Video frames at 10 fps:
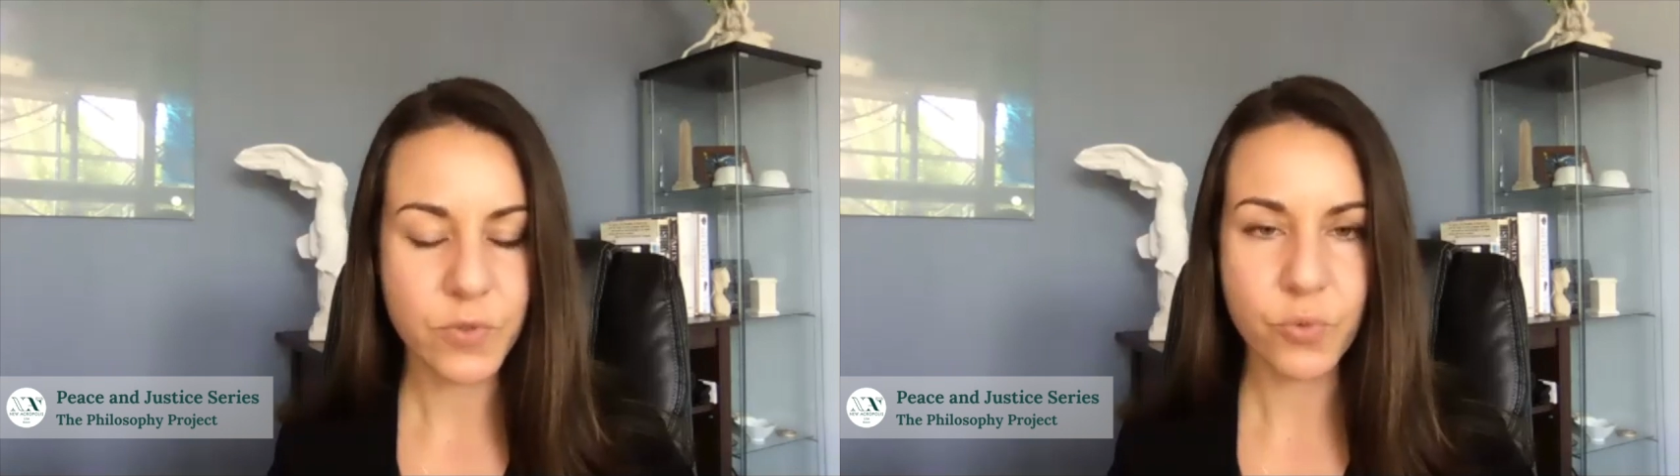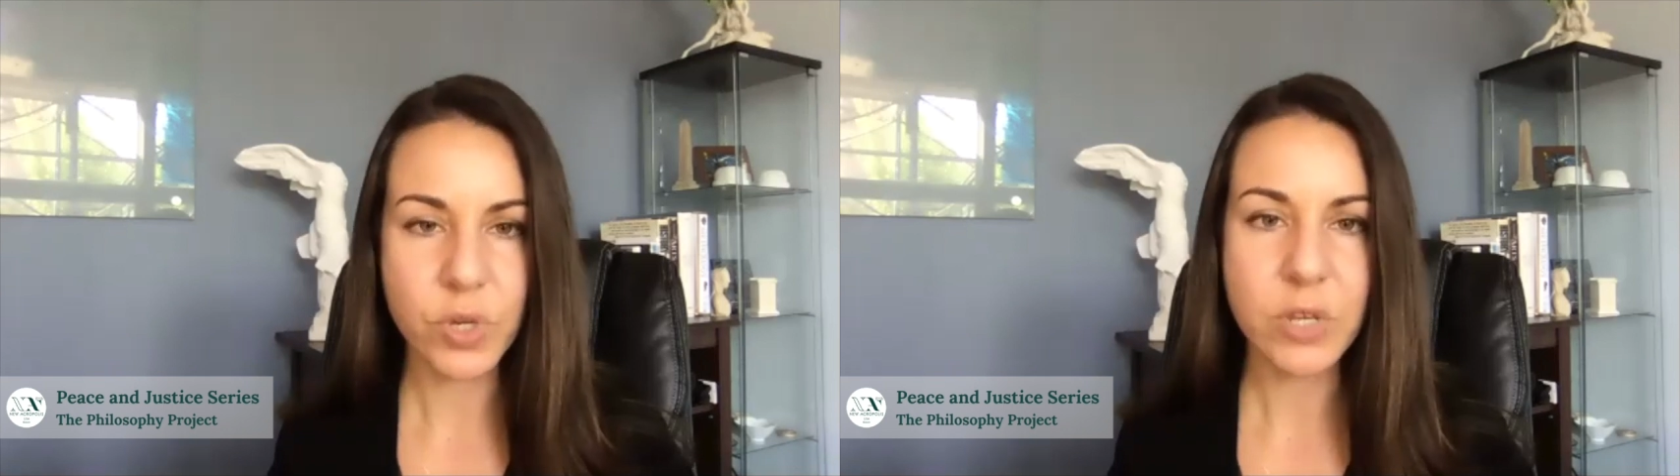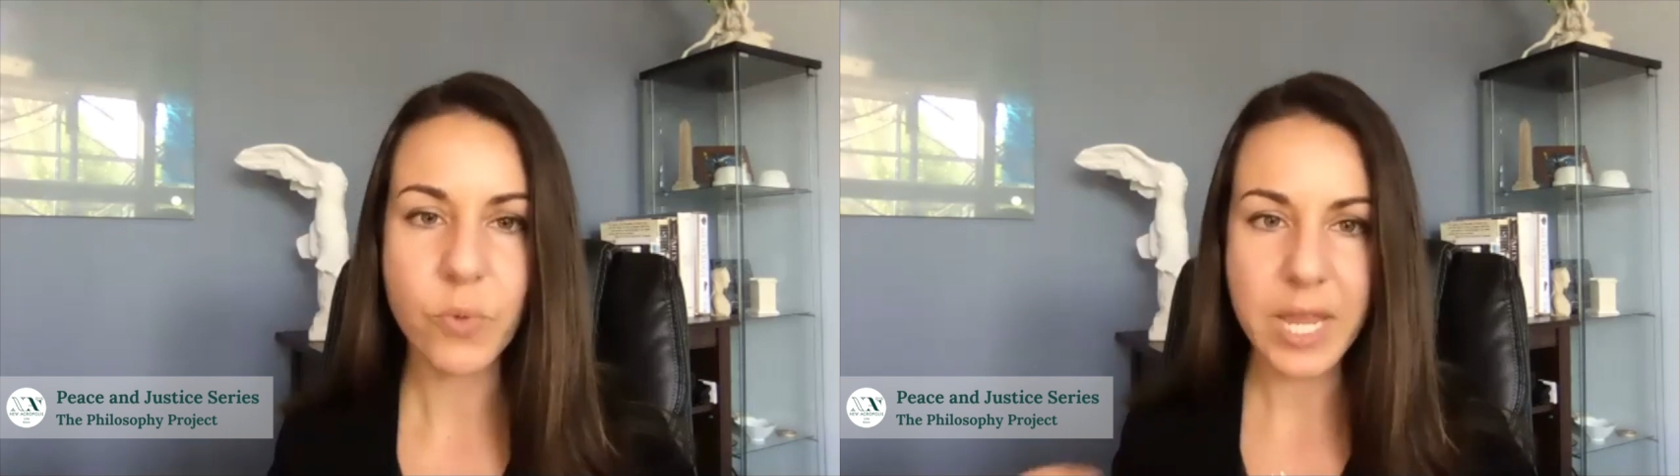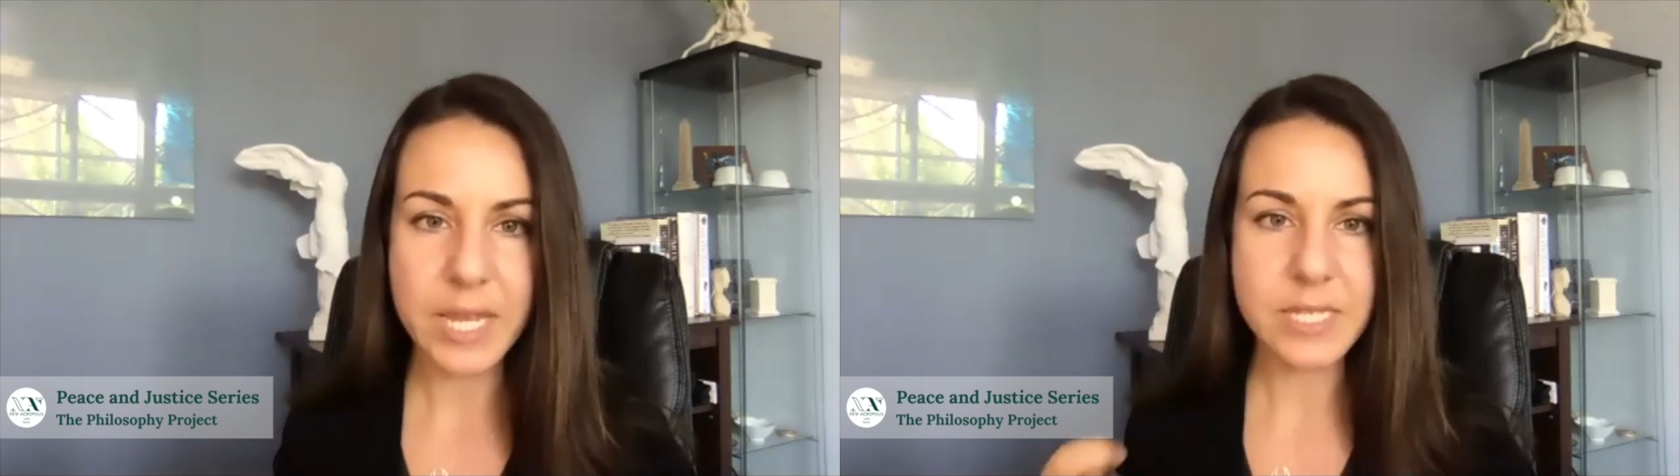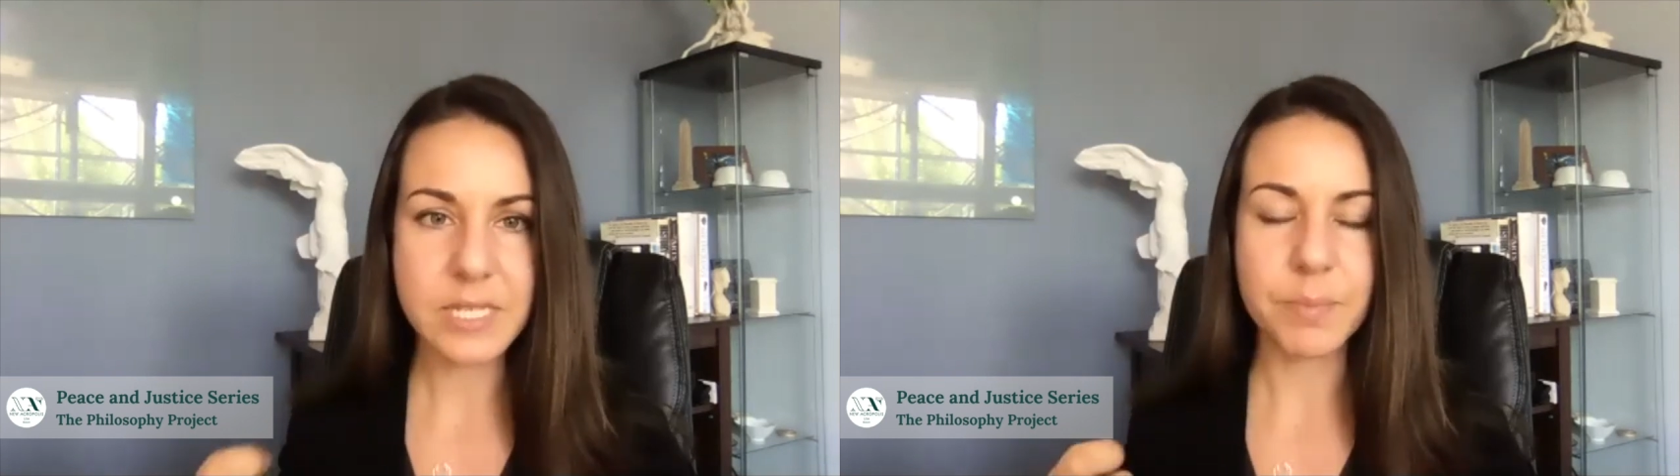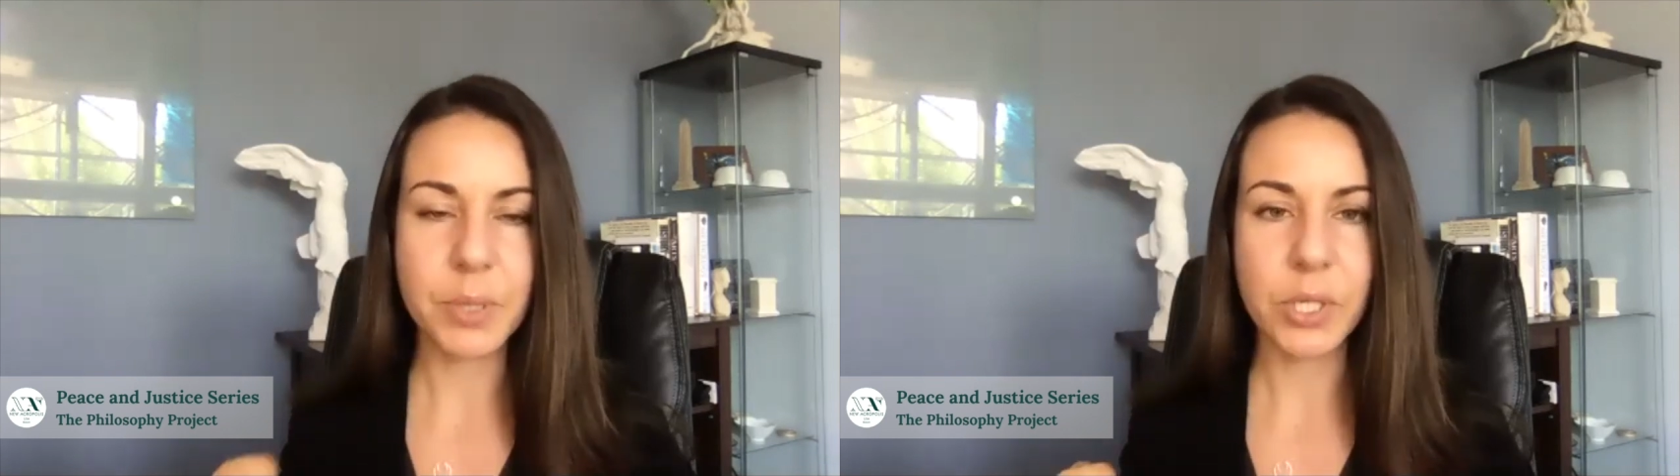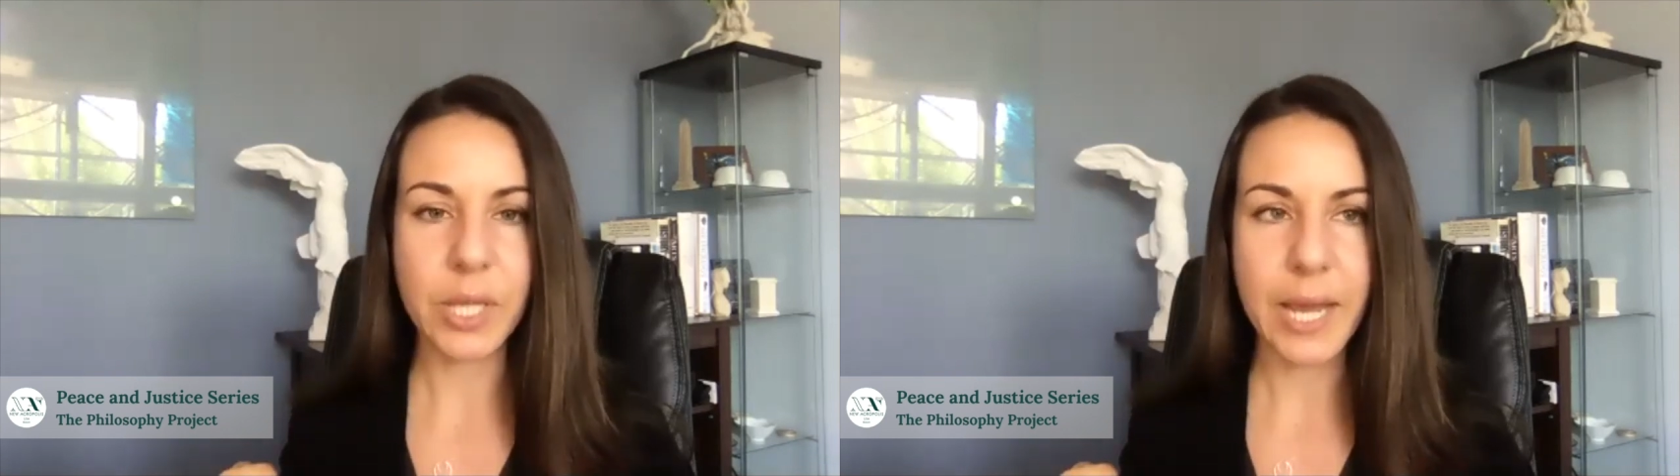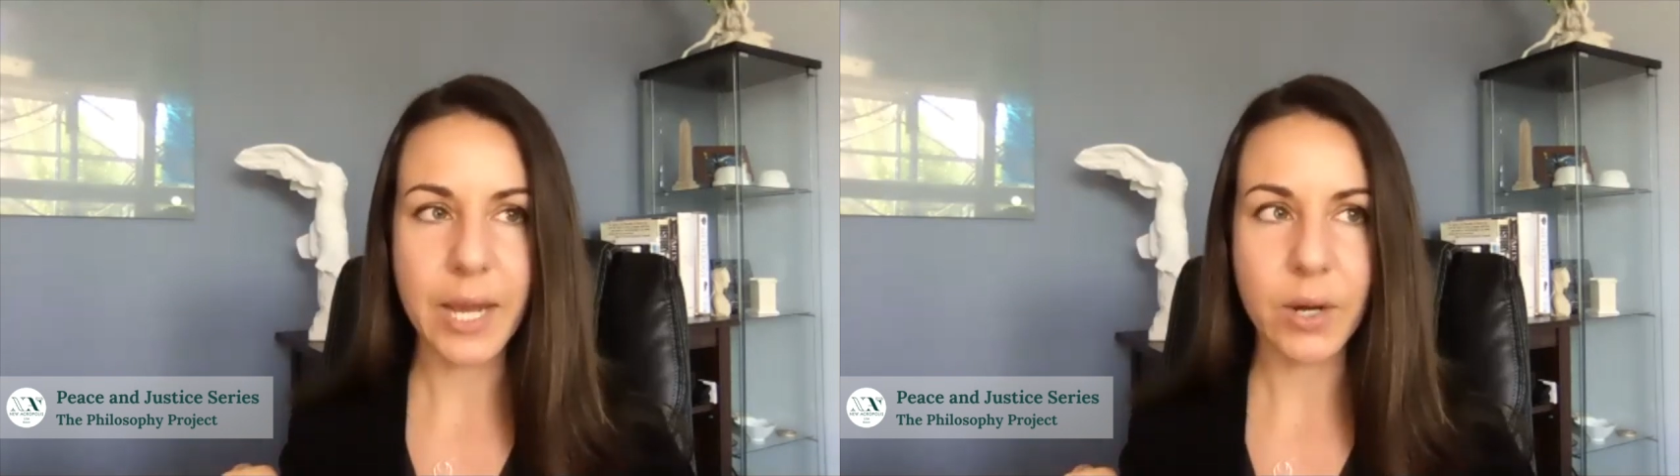3 ways to pull
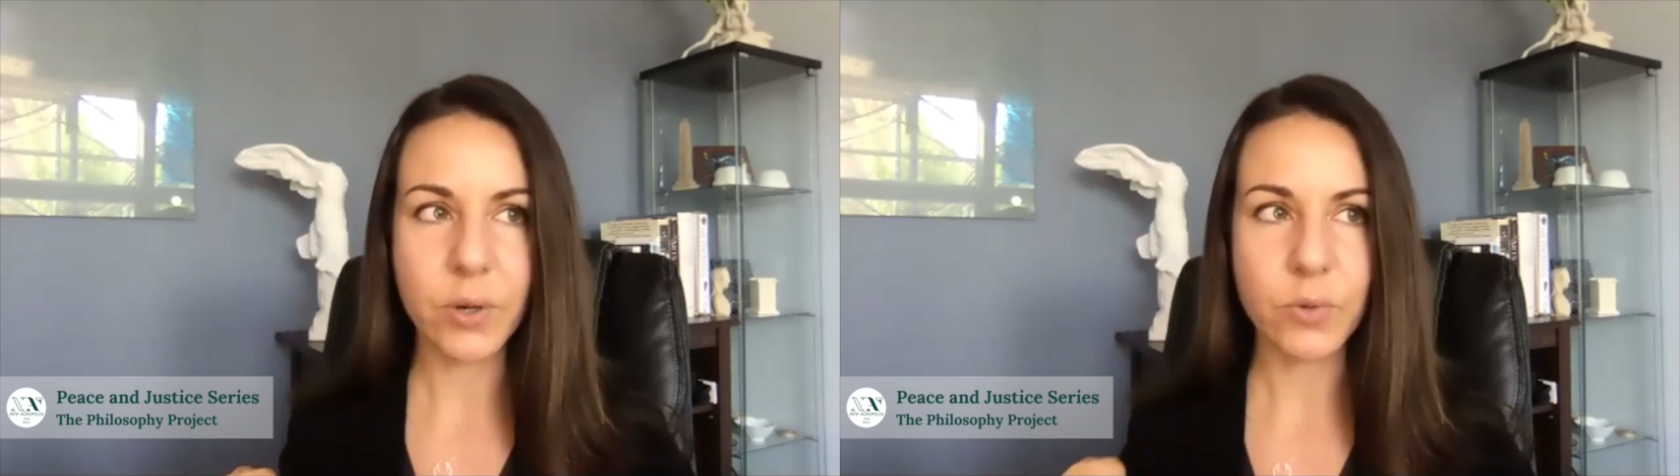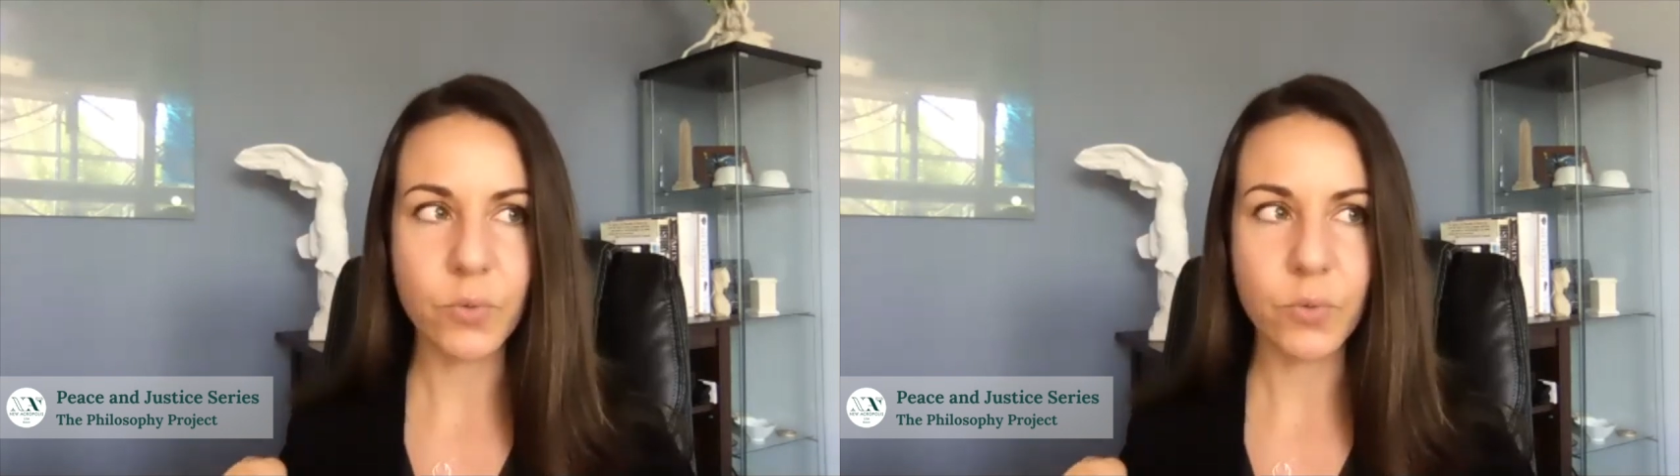out